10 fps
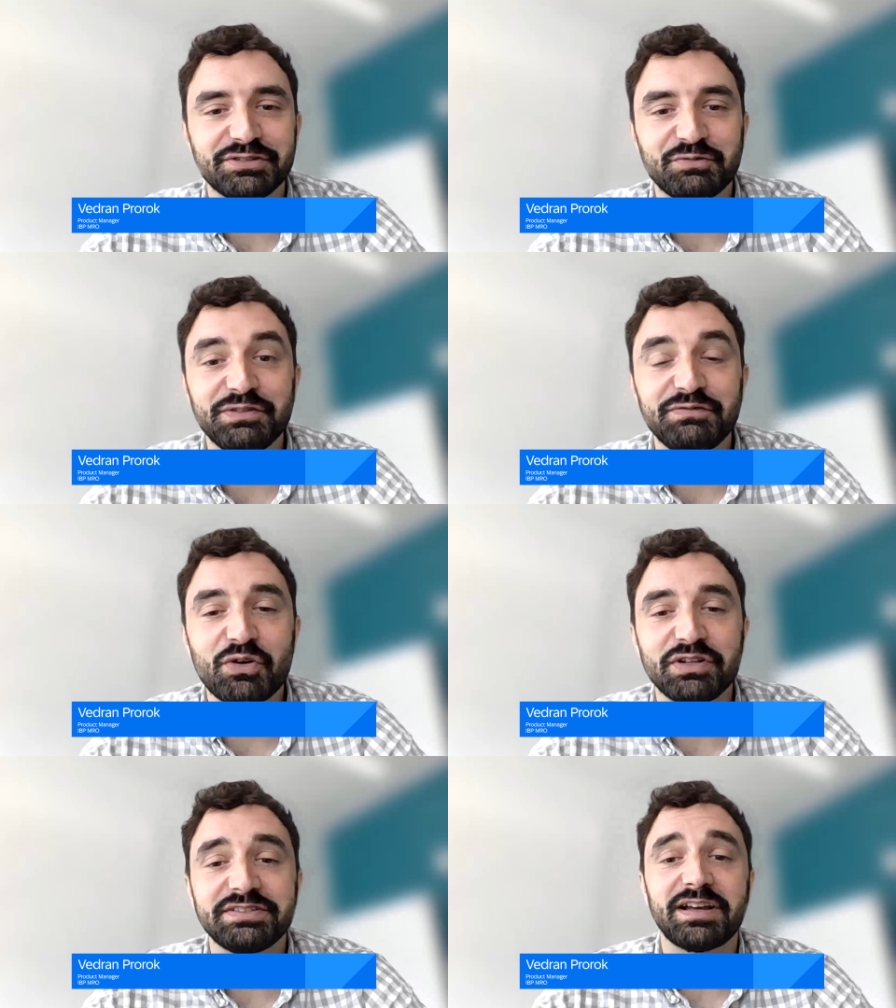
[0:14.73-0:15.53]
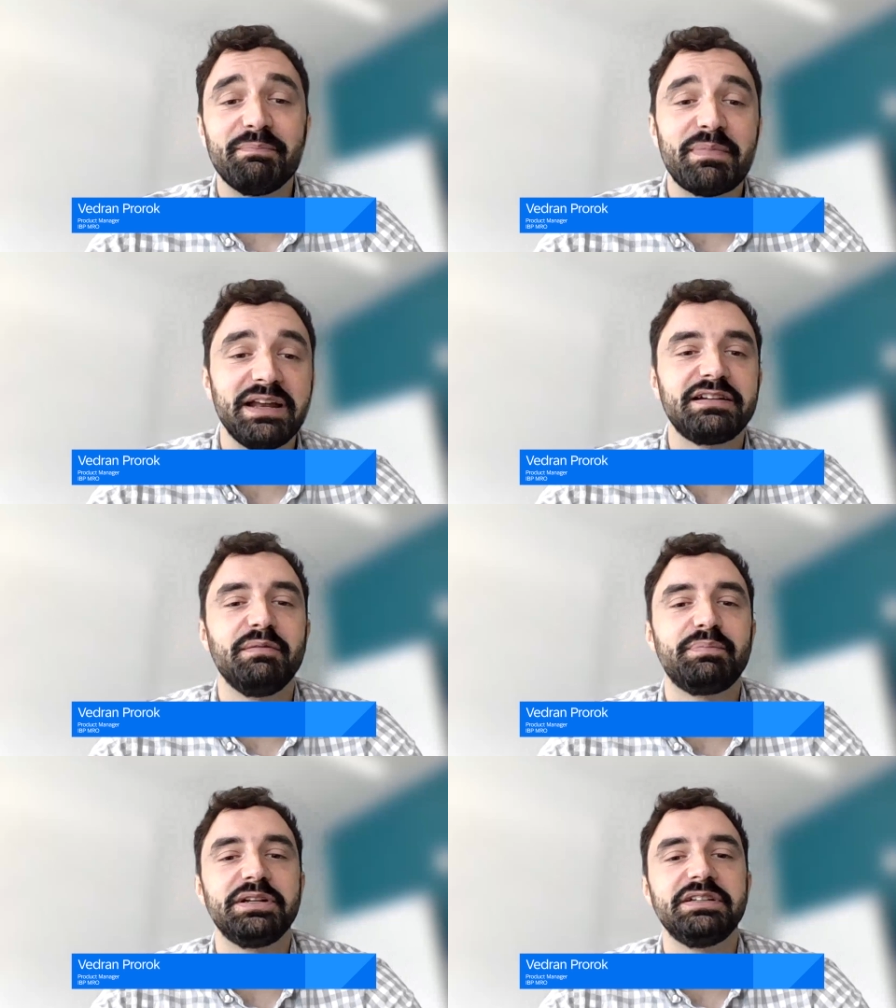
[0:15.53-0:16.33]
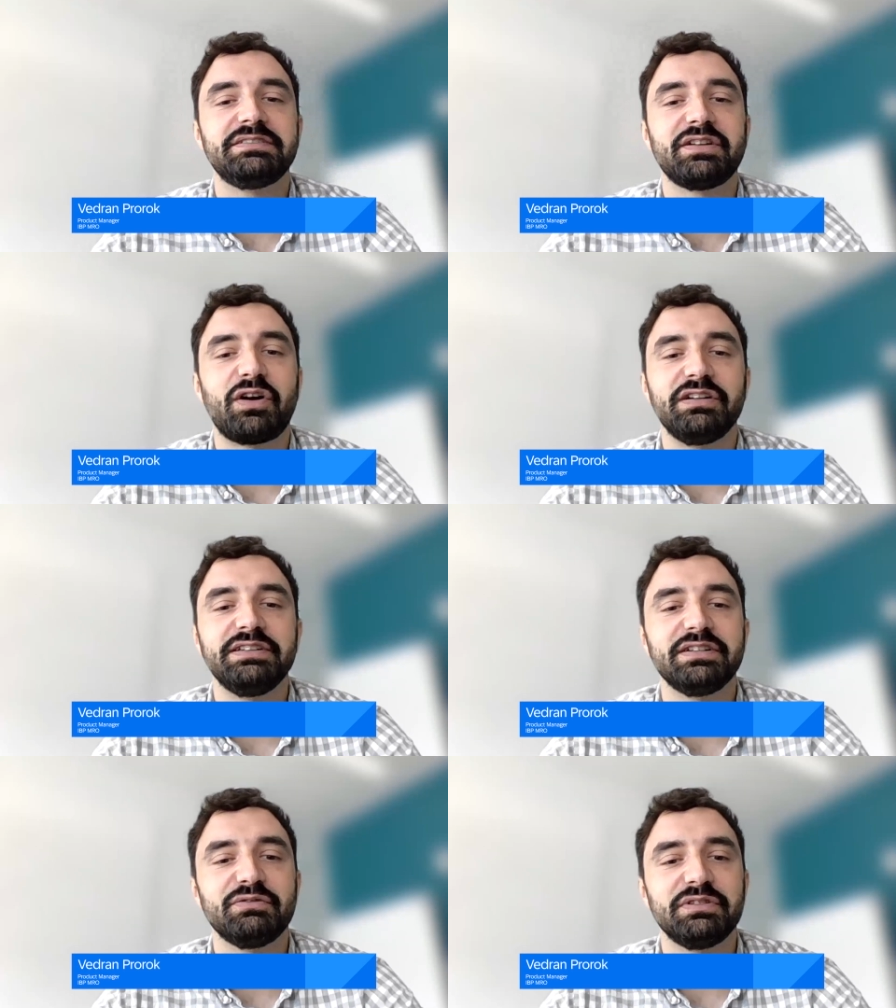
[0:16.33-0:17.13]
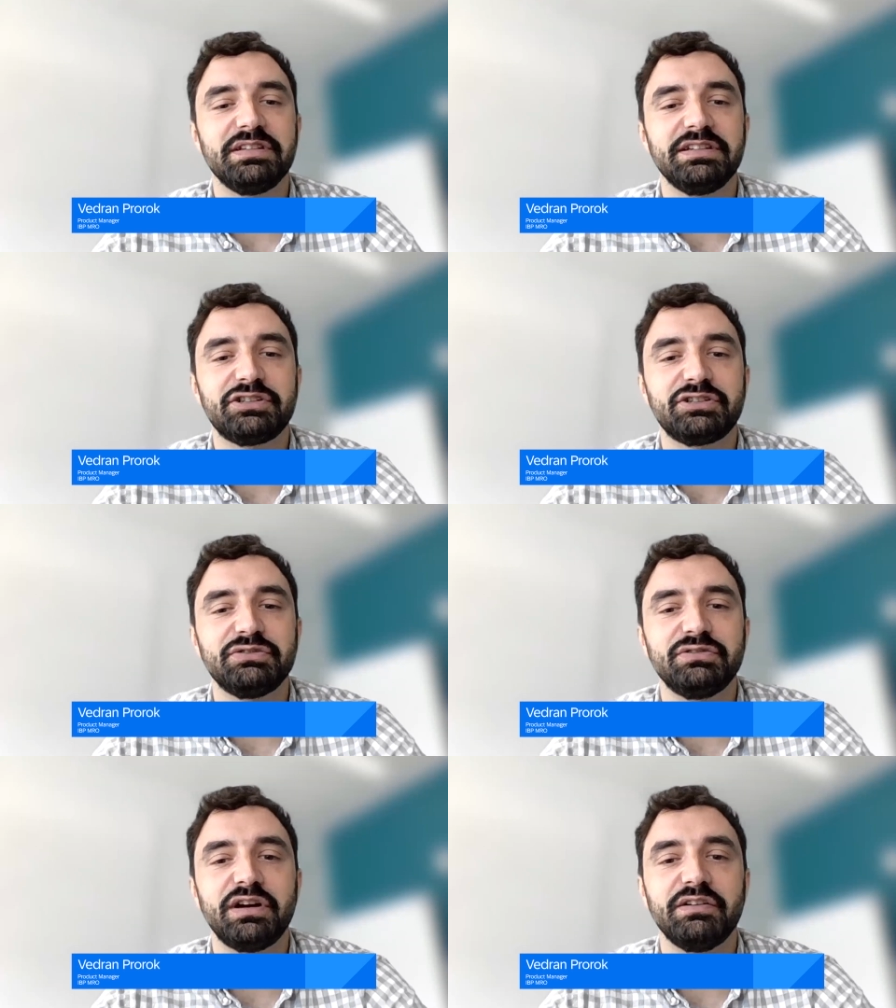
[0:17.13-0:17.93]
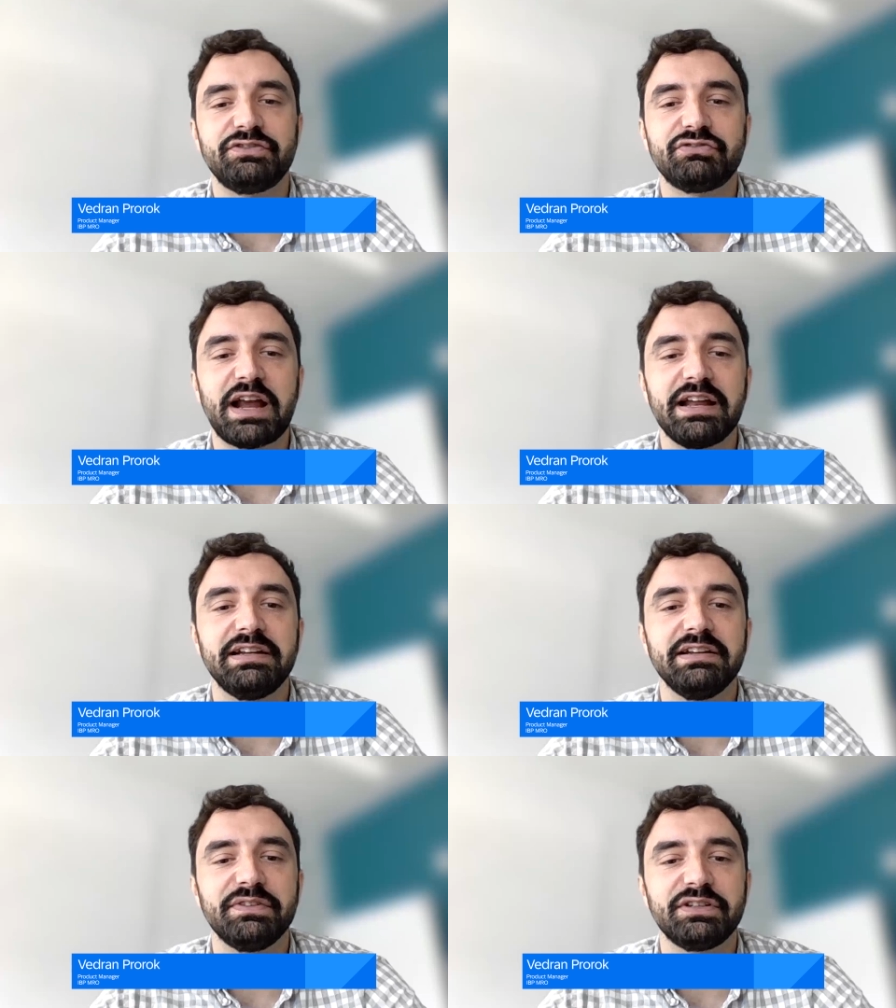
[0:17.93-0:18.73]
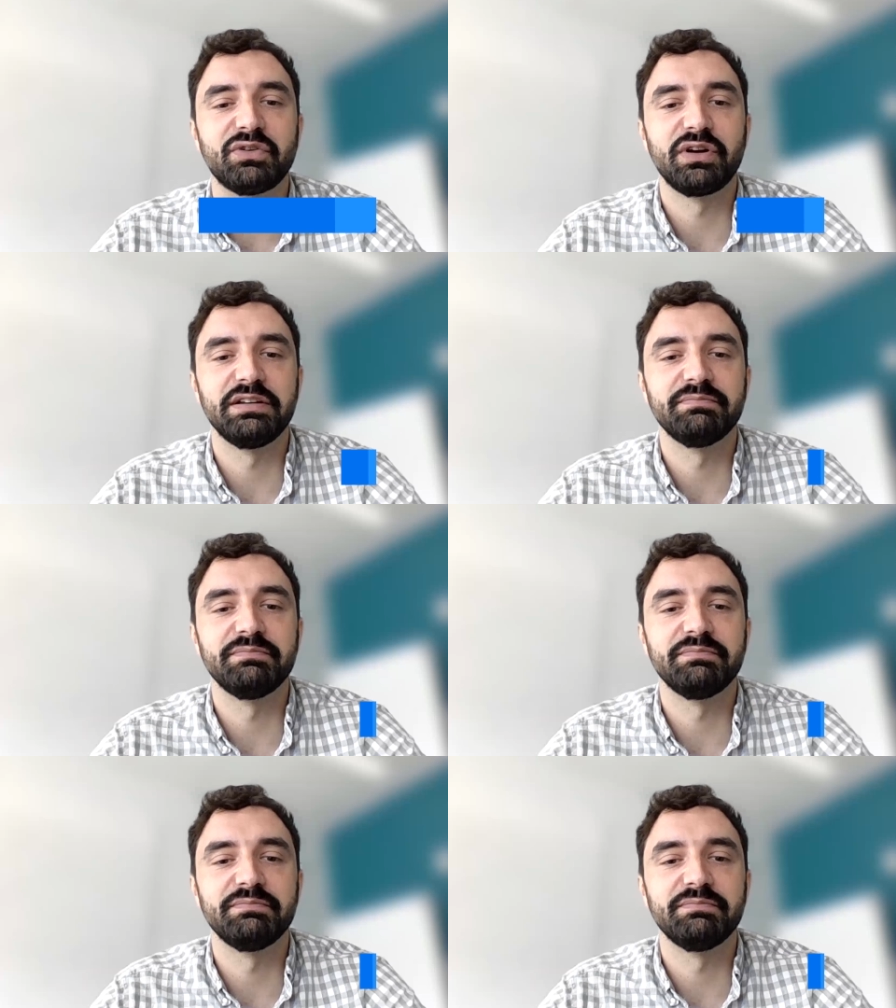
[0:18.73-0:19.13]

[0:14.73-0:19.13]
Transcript: we've noticed that many companies are dealing with the issue of stranded inventory